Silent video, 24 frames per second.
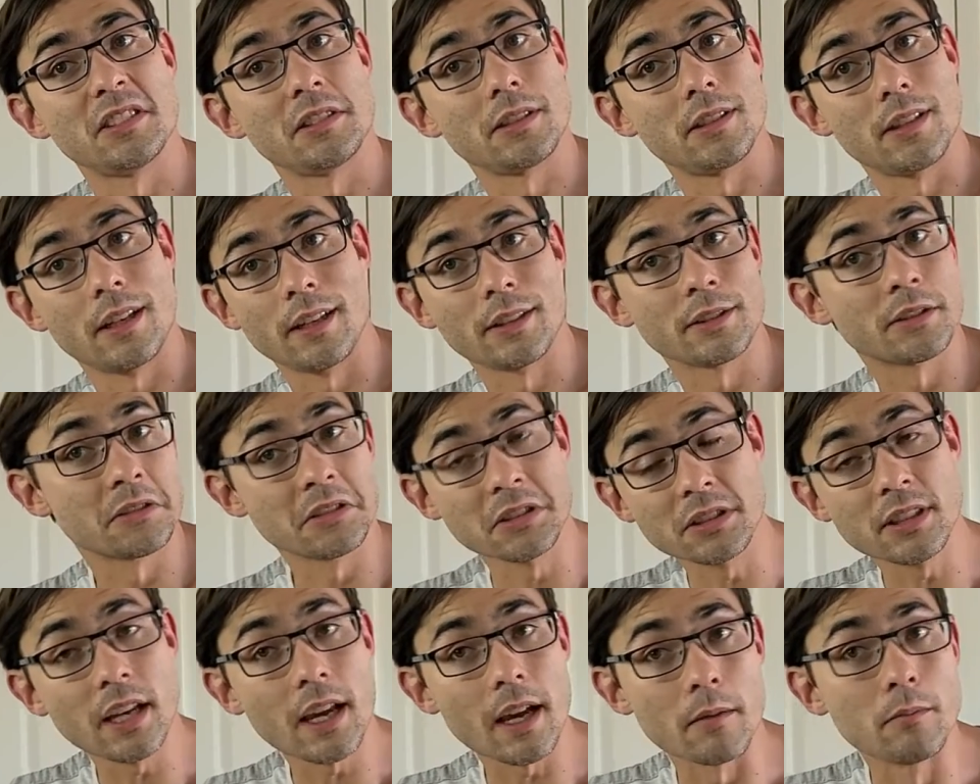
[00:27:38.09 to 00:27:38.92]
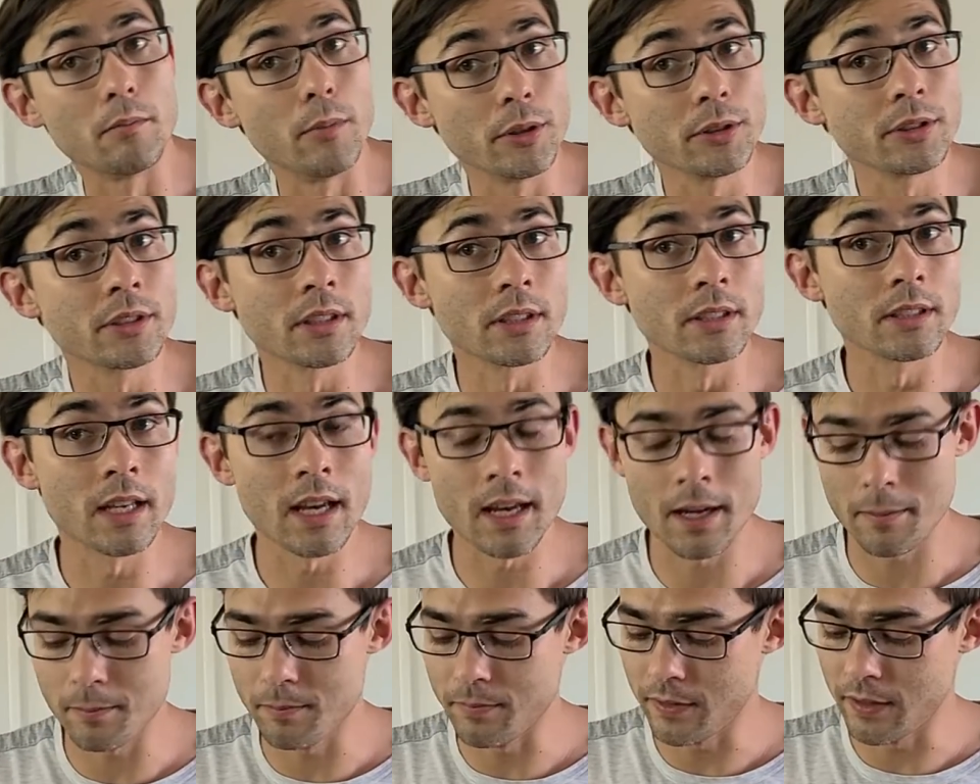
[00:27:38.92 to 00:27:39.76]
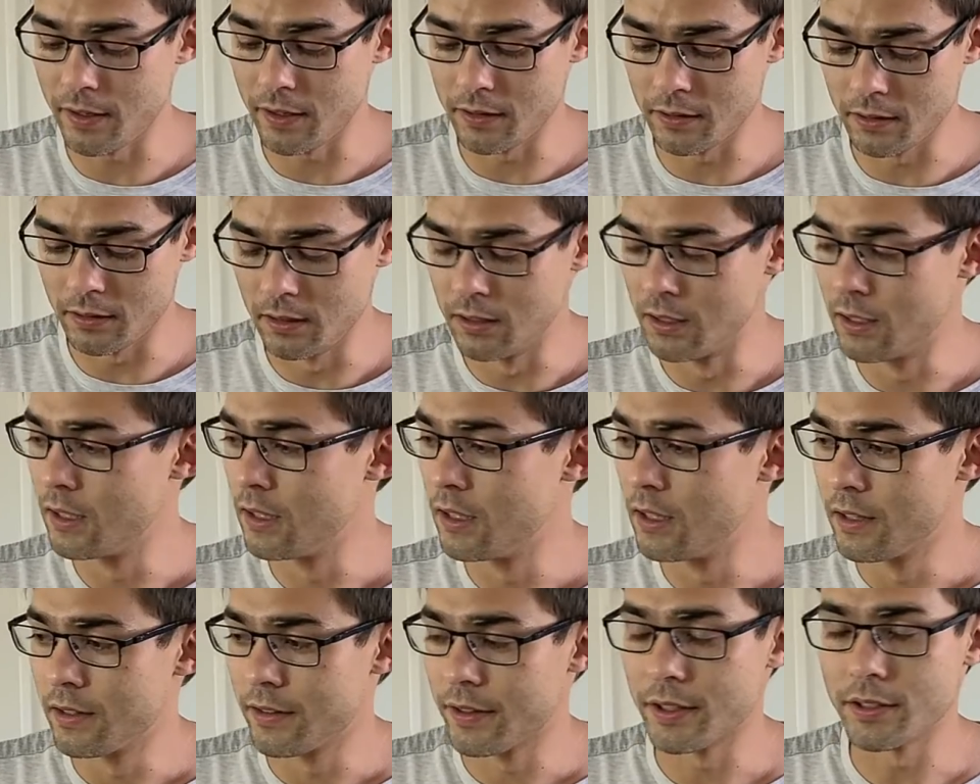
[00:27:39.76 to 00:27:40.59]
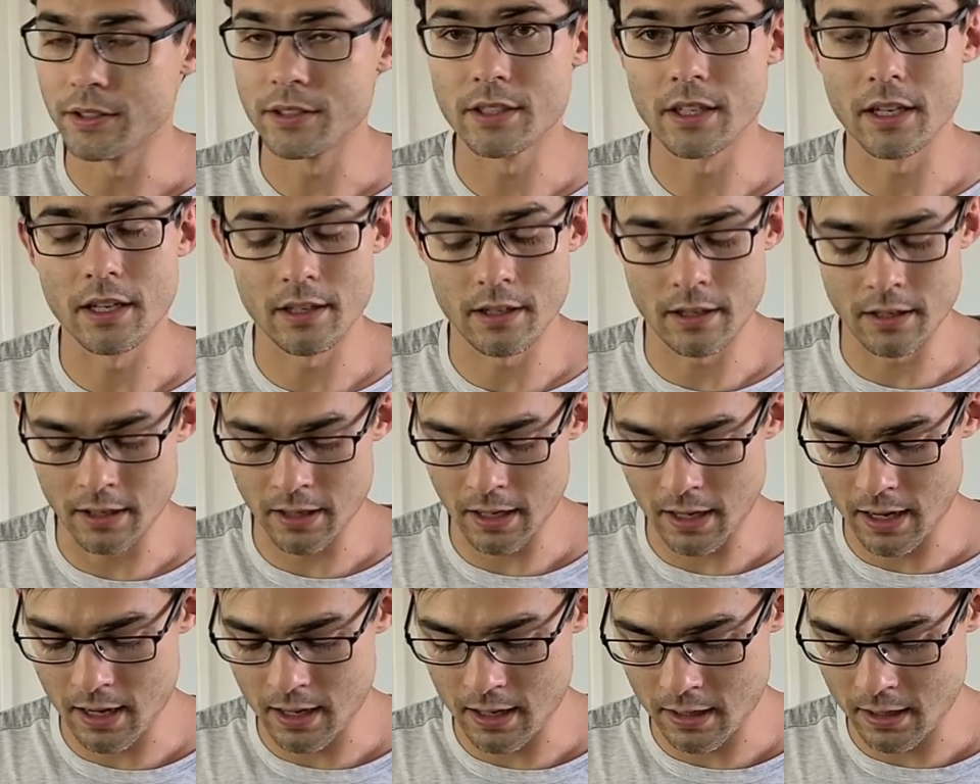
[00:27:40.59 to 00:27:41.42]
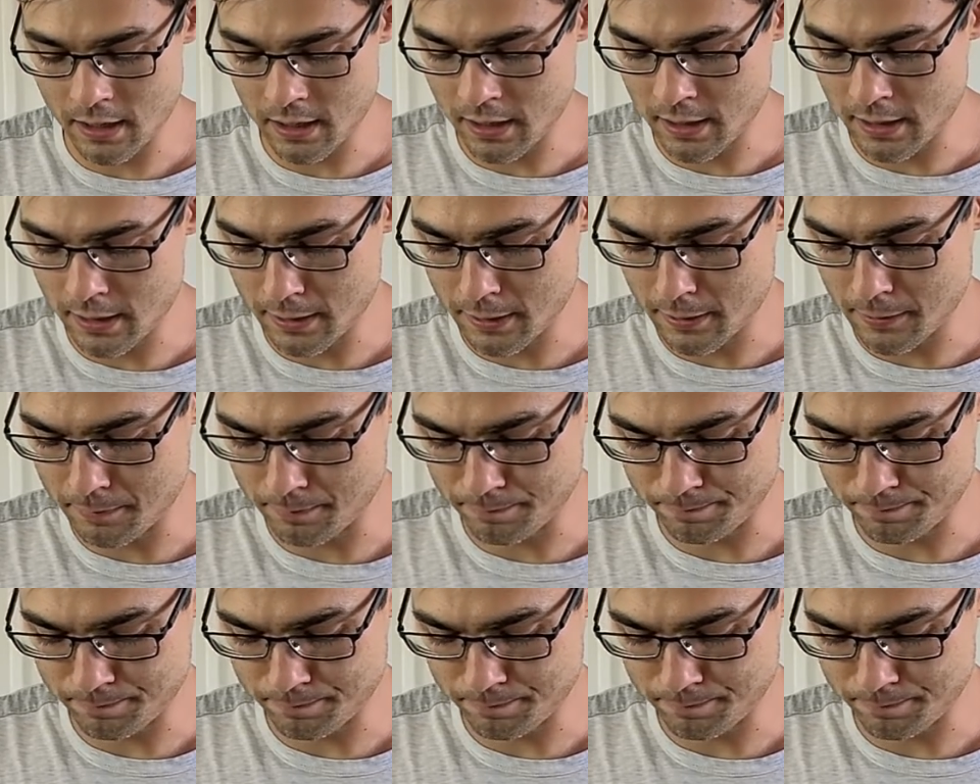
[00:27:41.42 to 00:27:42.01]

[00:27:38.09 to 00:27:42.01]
And the answer is yeah, most of the time. They'll send a